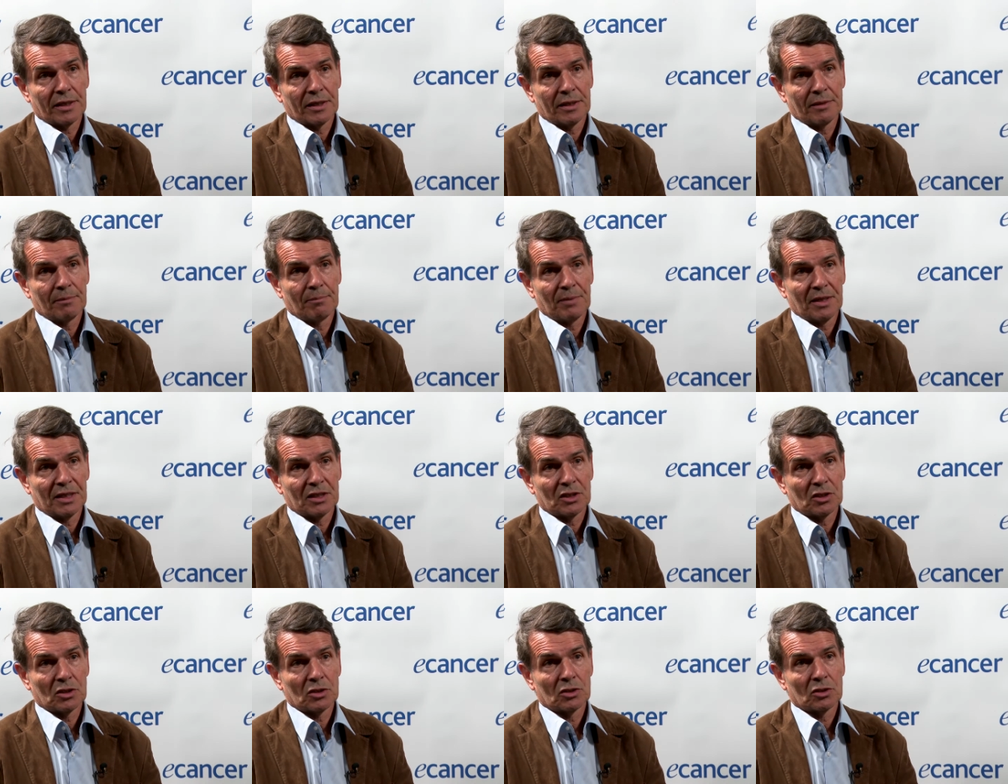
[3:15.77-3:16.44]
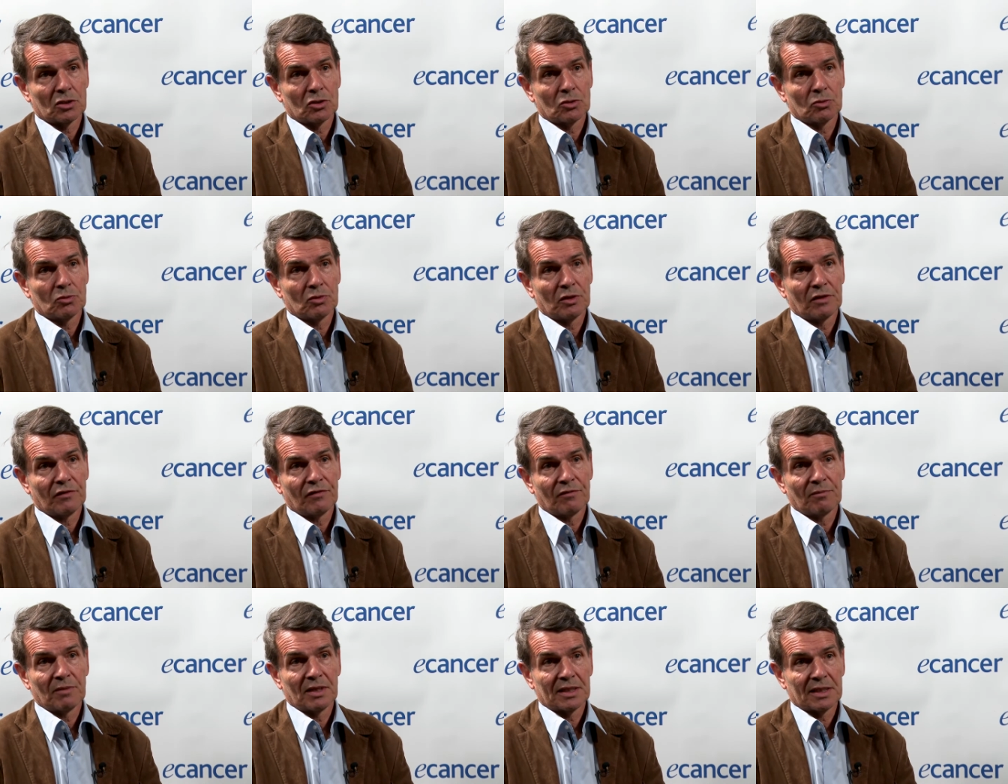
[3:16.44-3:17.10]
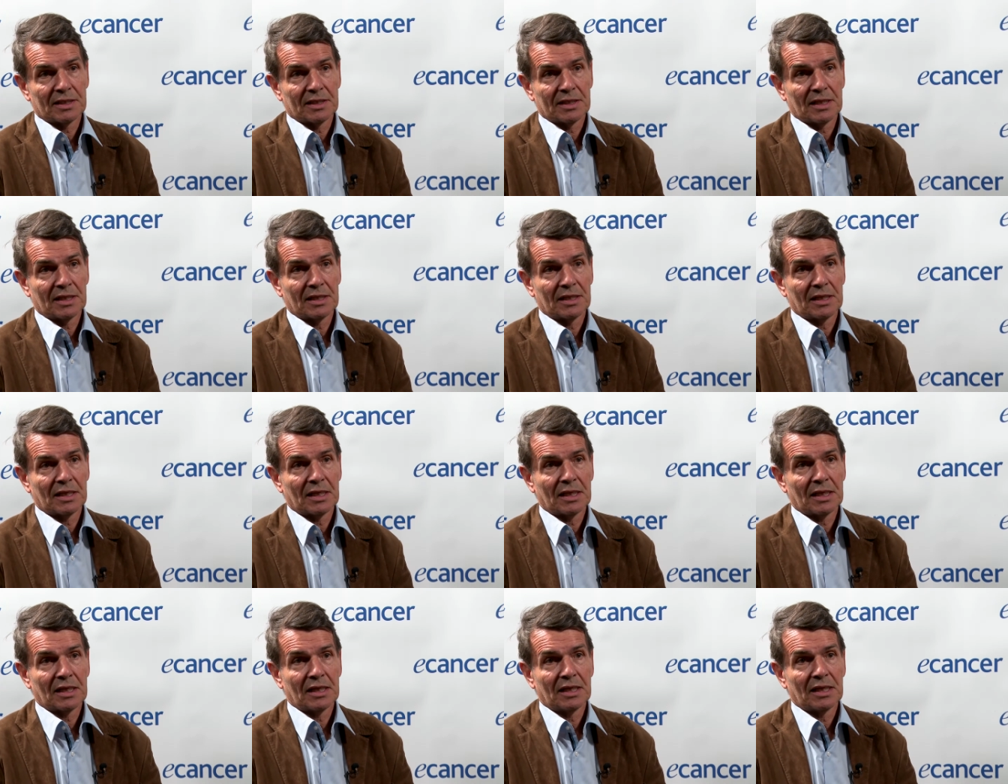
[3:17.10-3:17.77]
in patients with
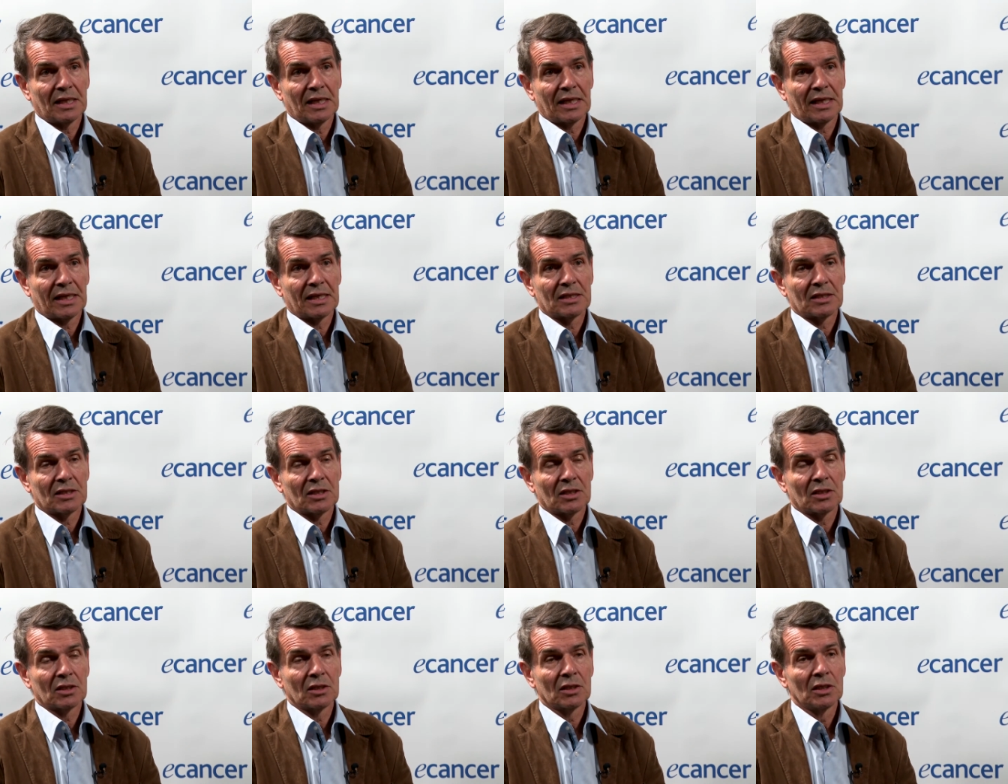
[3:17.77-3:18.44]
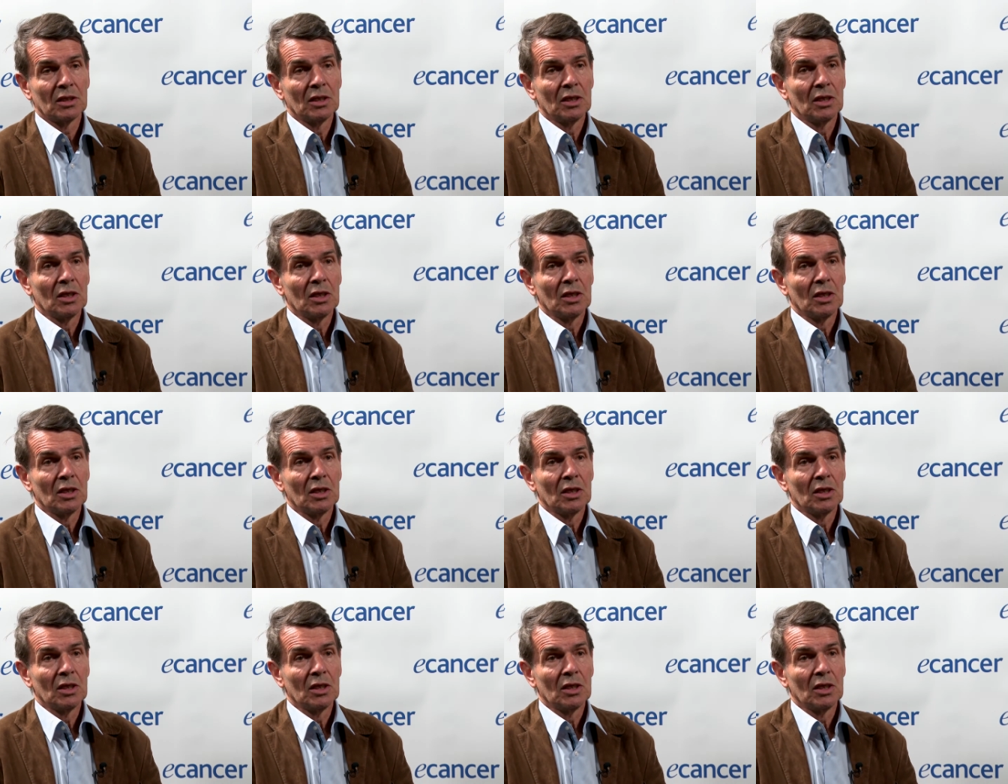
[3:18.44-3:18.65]
metastatic kidney cancer,